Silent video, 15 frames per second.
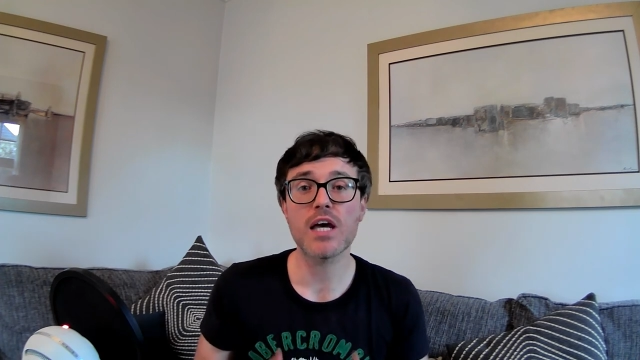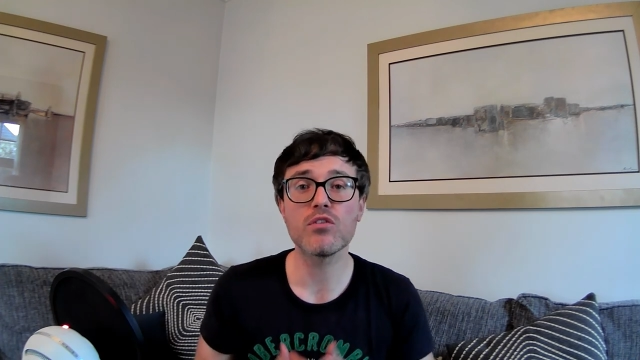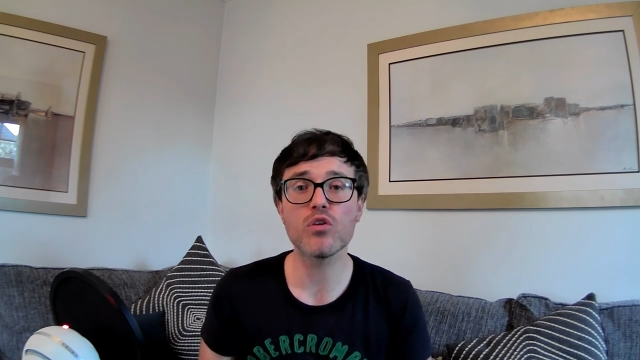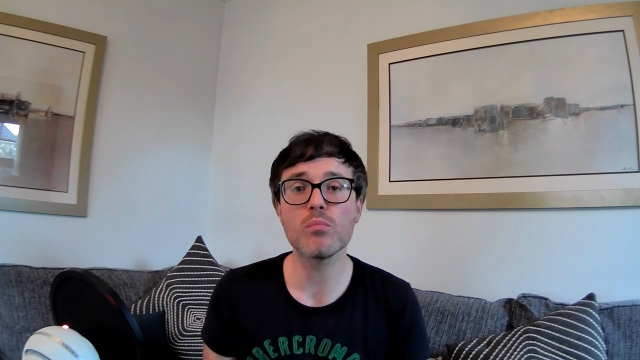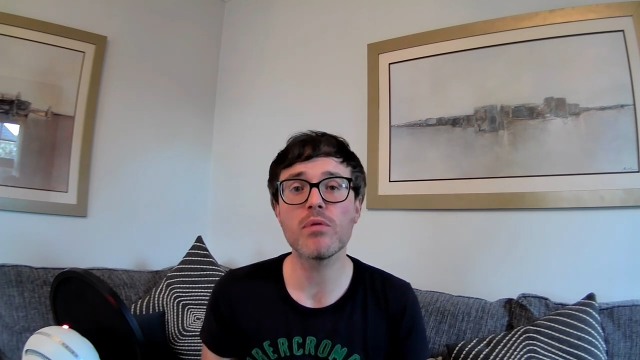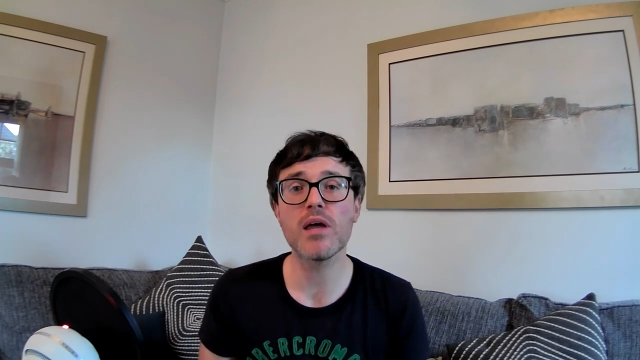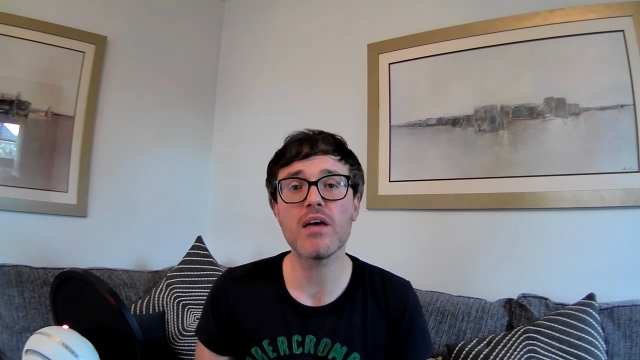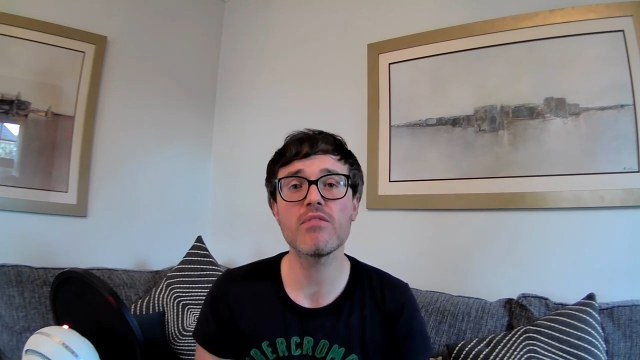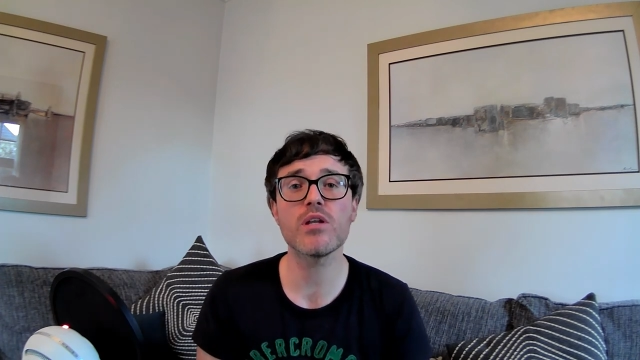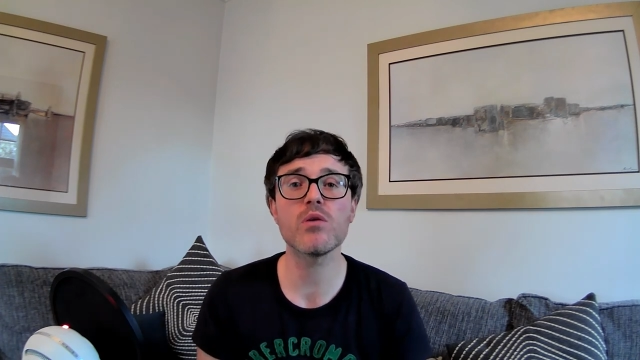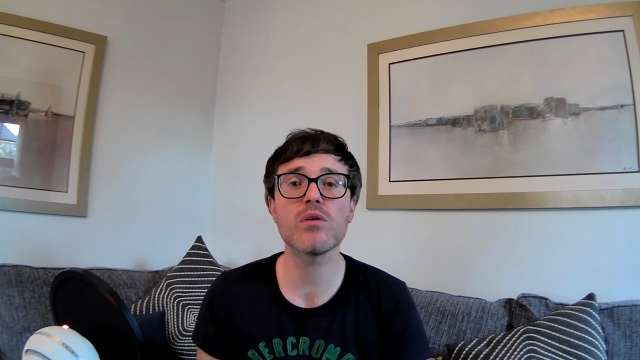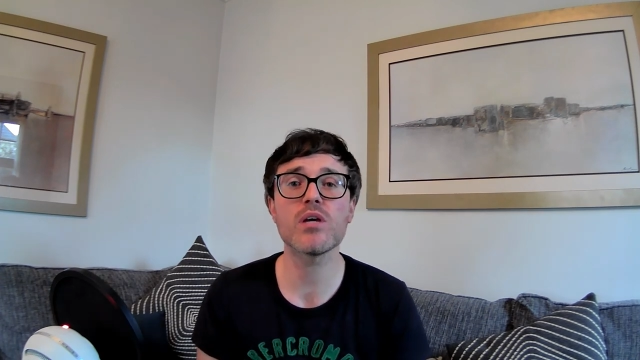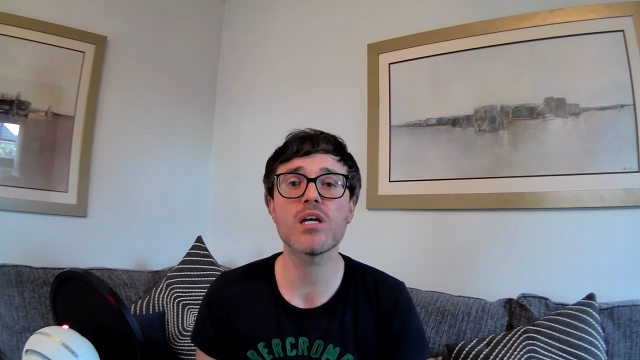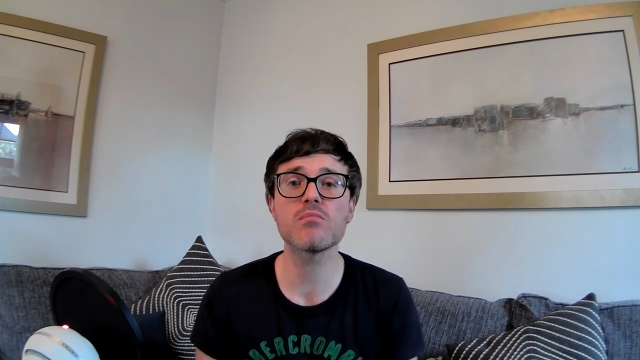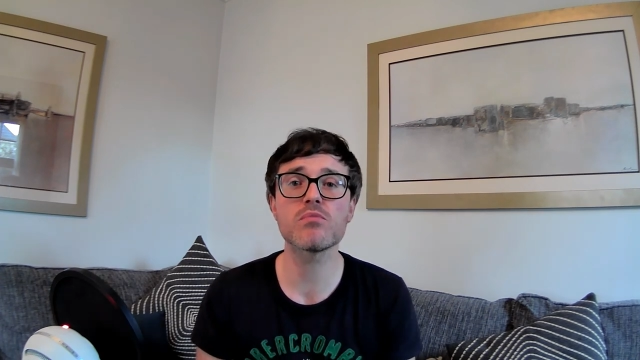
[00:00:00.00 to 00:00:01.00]
I do play
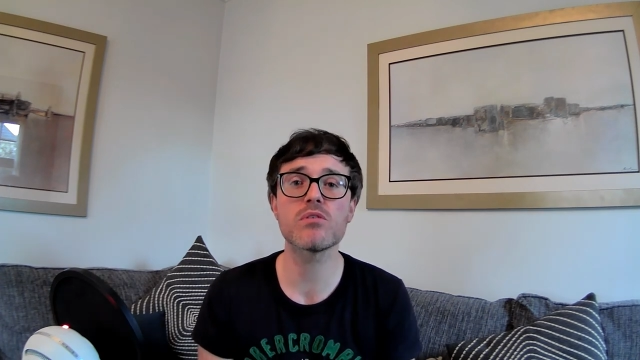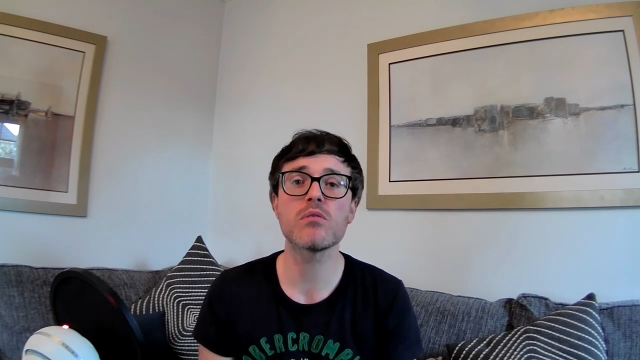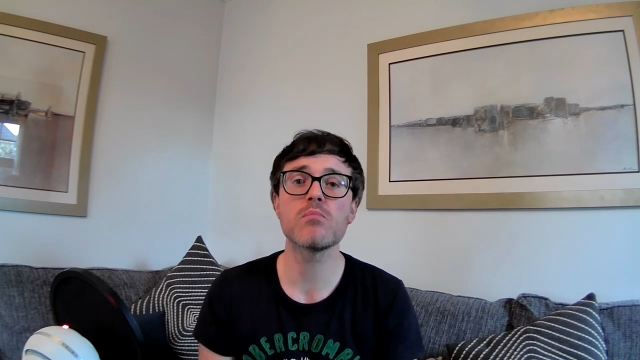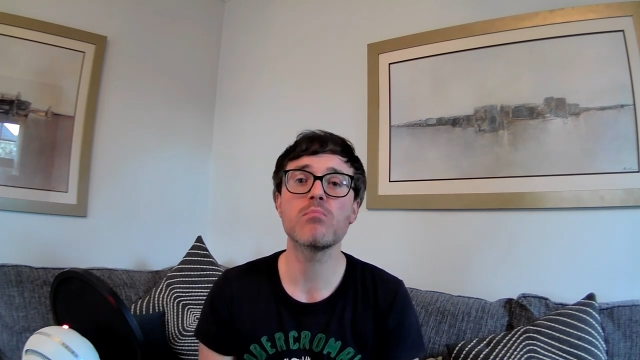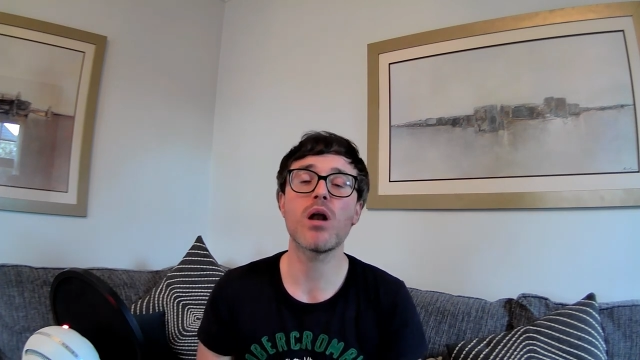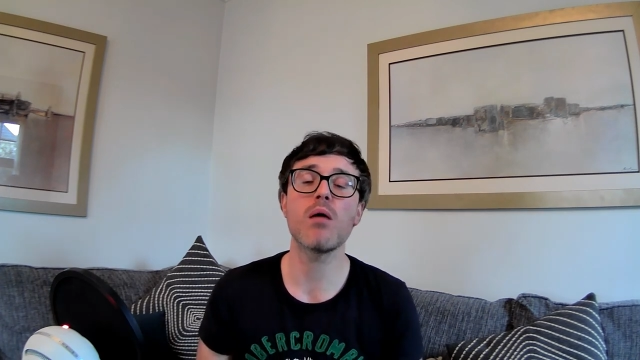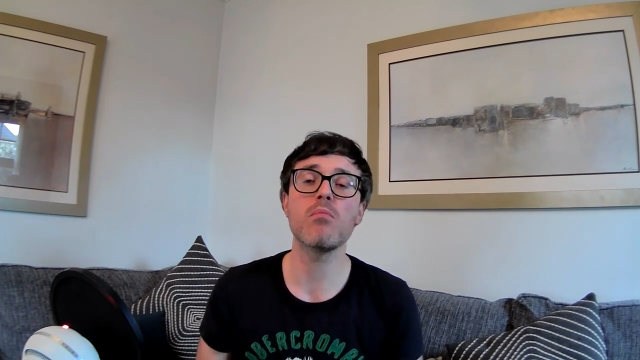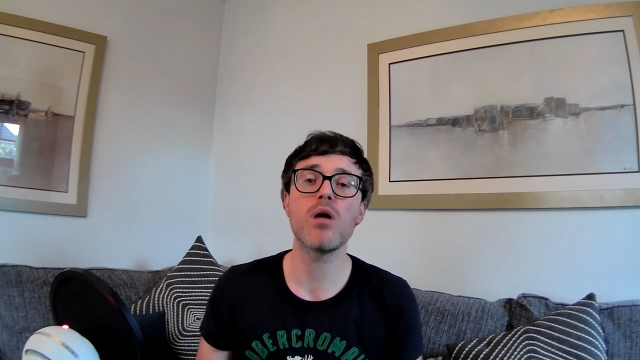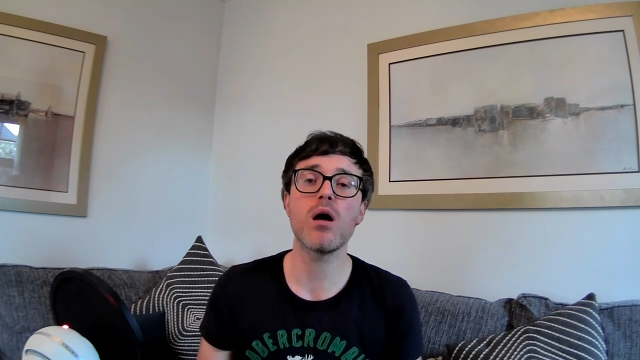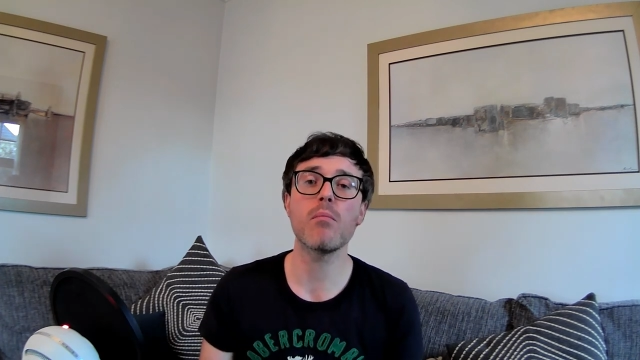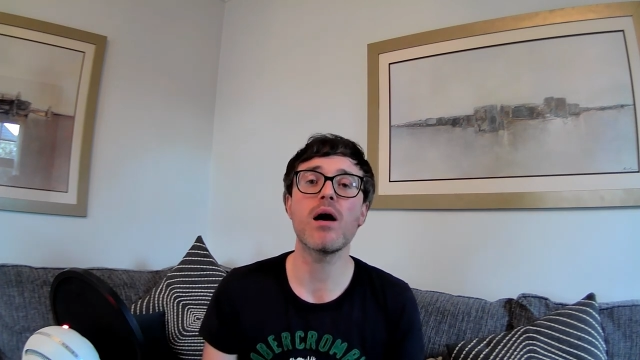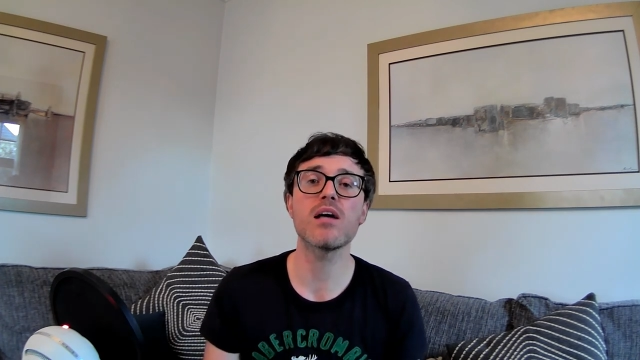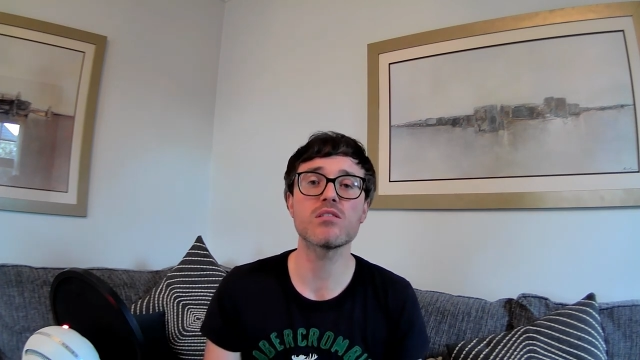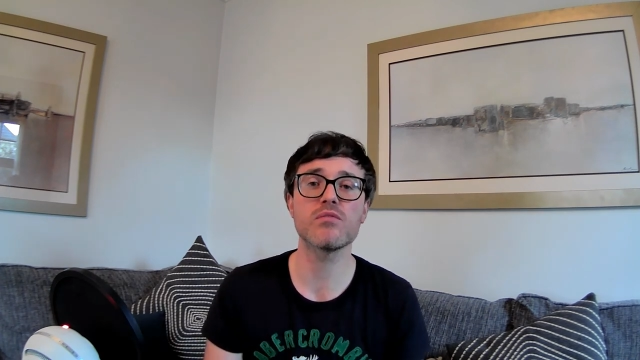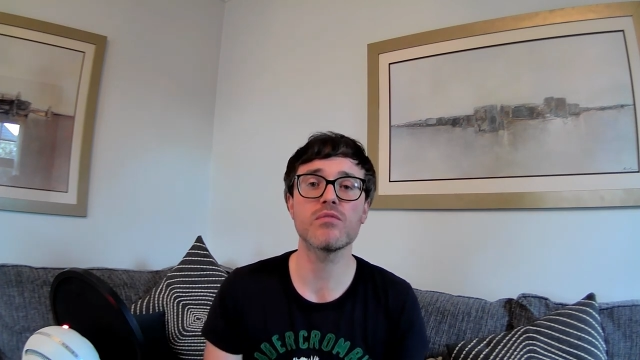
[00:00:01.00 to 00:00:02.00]
video games, but I'm not
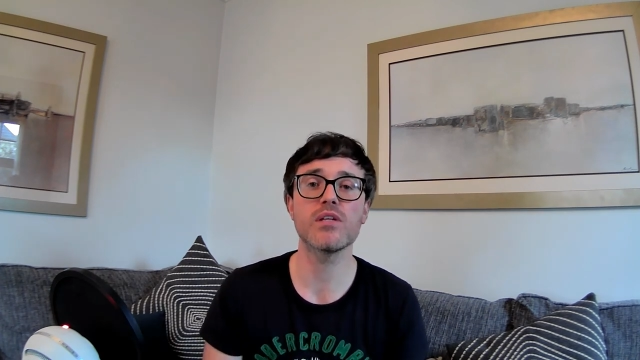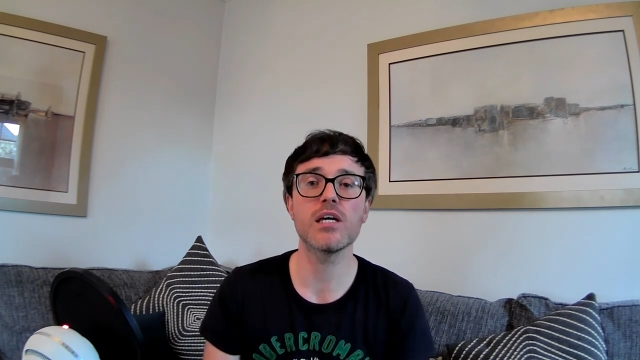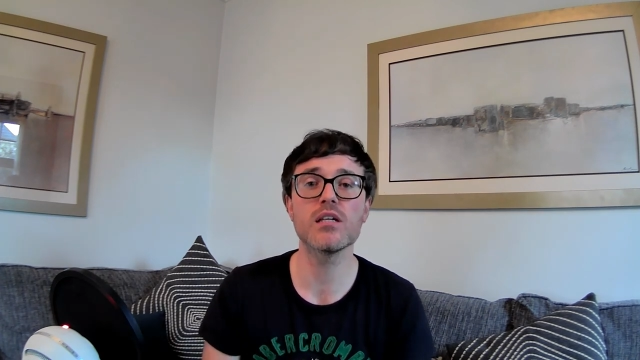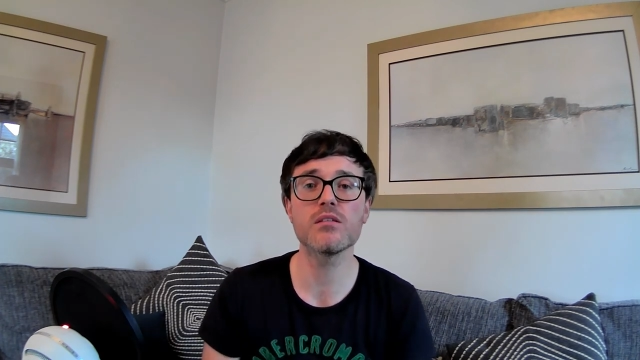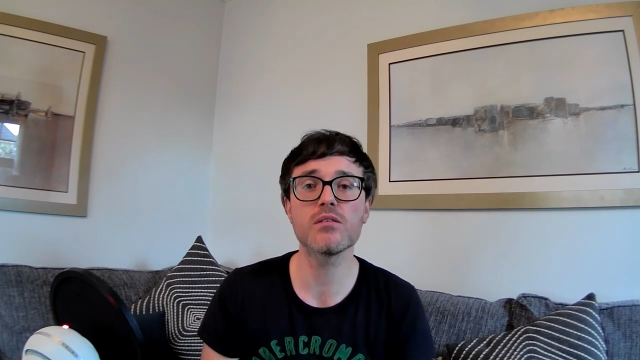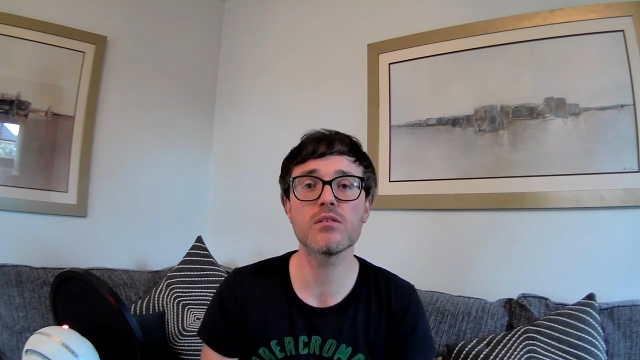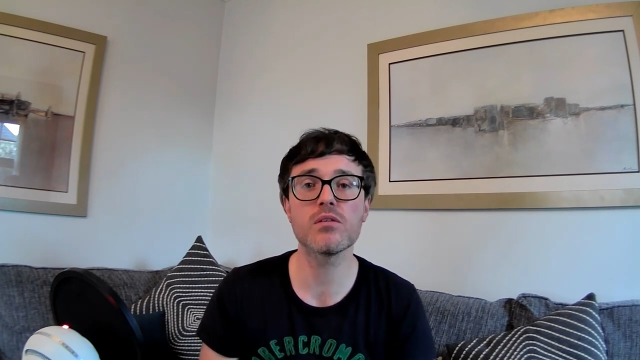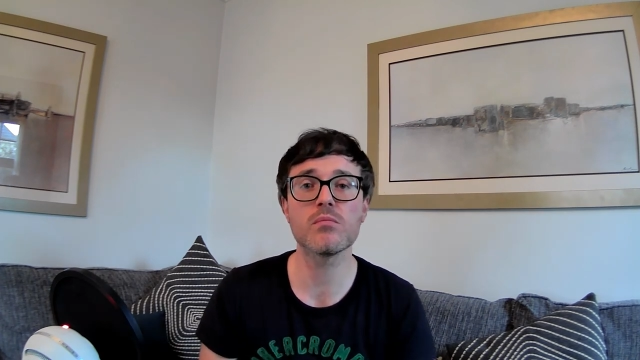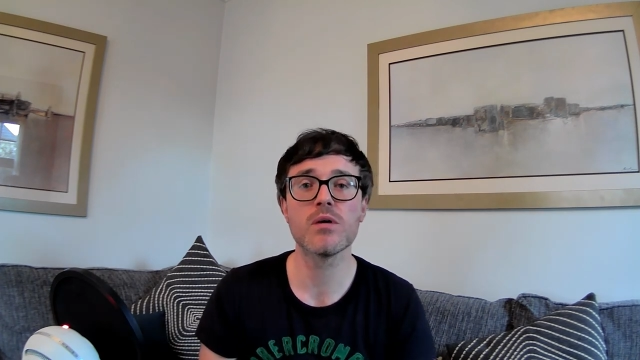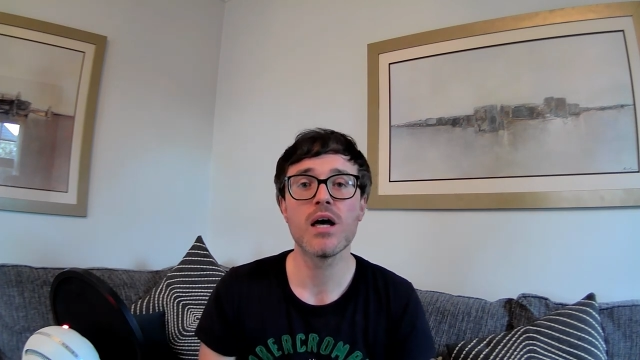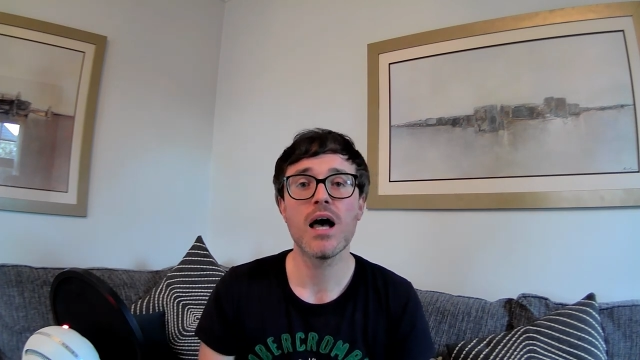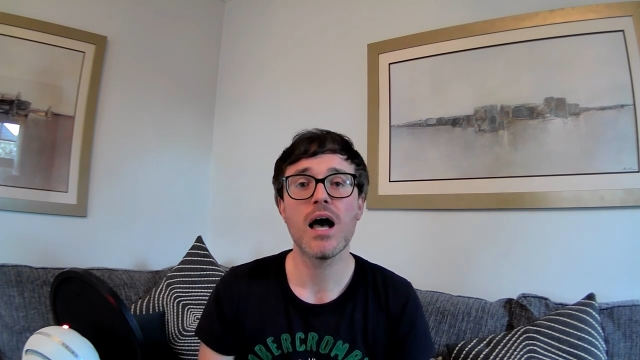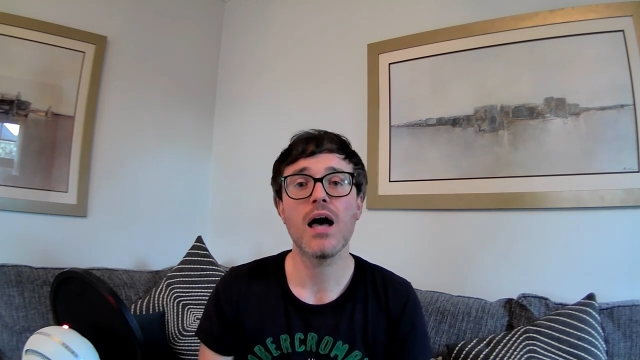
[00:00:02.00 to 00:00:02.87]
massively into them,